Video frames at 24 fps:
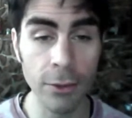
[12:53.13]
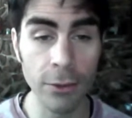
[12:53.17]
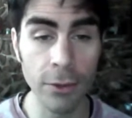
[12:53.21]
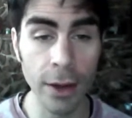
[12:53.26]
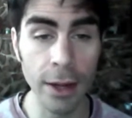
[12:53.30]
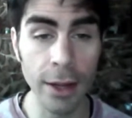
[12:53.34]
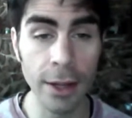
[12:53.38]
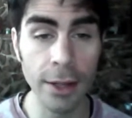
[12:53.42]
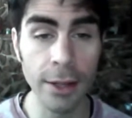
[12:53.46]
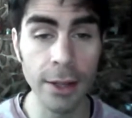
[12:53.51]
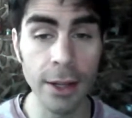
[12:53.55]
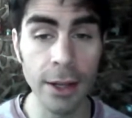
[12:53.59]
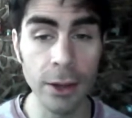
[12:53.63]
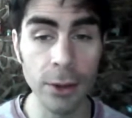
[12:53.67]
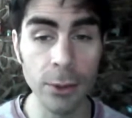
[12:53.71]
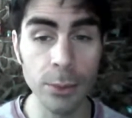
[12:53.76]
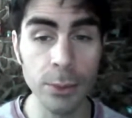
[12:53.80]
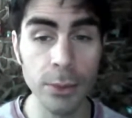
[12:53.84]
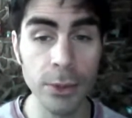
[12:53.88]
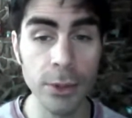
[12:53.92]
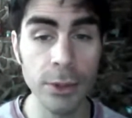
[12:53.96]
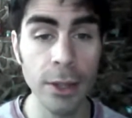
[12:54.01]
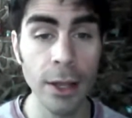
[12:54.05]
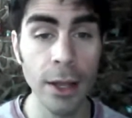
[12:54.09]
I
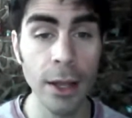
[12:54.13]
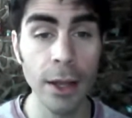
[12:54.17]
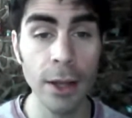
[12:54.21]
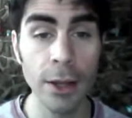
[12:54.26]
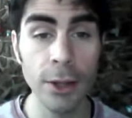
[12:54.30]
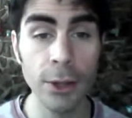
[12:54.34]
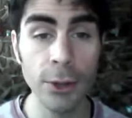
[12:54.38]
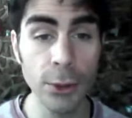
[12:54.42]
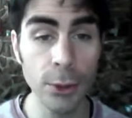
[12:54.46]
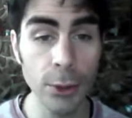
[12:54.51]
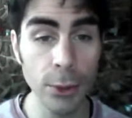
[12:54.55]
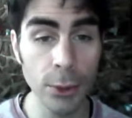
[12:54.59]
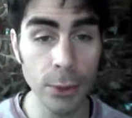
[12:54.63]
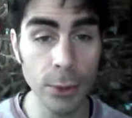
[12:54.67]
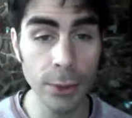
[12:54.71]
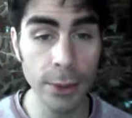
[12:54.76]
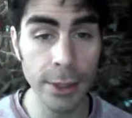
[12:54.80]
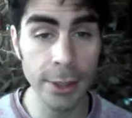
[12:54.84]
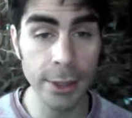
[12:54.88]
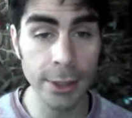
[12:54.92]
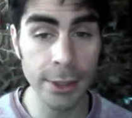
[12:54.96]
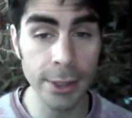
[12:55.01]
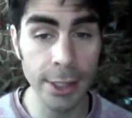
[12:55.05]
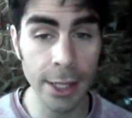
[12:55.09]
find, helps
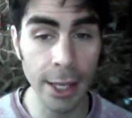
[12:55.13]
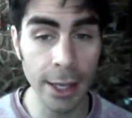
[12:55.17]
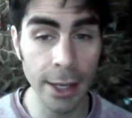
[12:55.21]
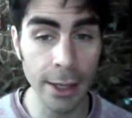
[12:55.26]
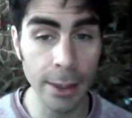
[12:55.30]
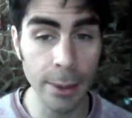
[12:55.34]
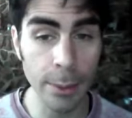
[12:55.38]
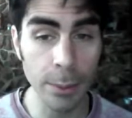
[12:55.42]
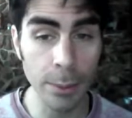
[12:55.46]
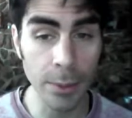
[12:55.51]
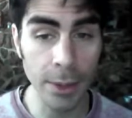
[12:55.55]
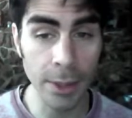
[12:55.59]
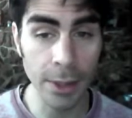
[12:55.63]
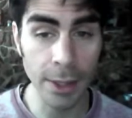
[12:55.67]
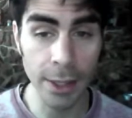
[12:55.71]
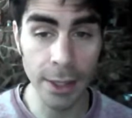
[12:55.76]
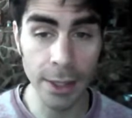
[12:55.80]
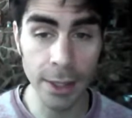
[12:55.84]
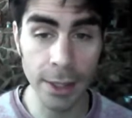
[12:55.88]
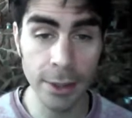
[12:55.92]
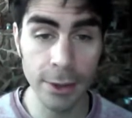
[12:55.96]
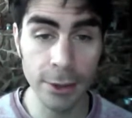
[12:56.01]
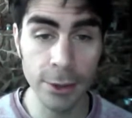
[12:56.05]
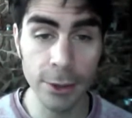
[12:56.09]
do the
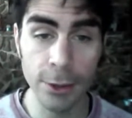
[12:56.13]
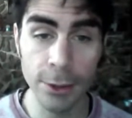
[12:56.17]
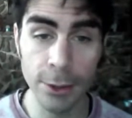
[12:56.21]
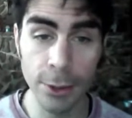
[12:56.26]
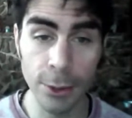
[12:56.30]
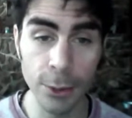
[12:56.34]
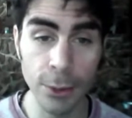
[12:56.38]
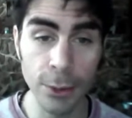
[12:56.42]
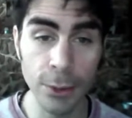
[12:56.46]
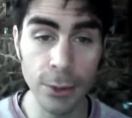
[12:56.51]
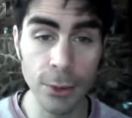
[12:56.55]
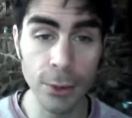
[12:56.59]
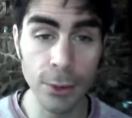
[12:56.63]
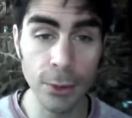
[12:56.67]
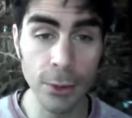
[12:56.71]
same things.